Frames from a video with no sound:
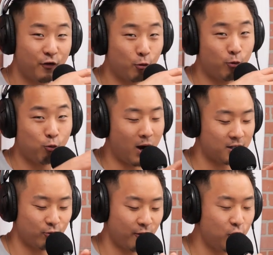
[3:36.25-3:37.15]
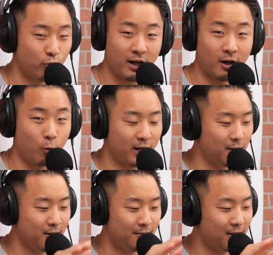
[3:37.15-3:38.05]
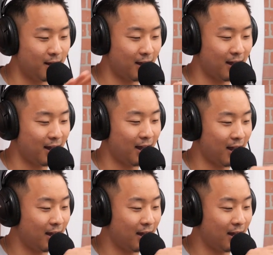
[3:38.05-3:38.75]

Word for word: if you watch if you read it on Wiki. But they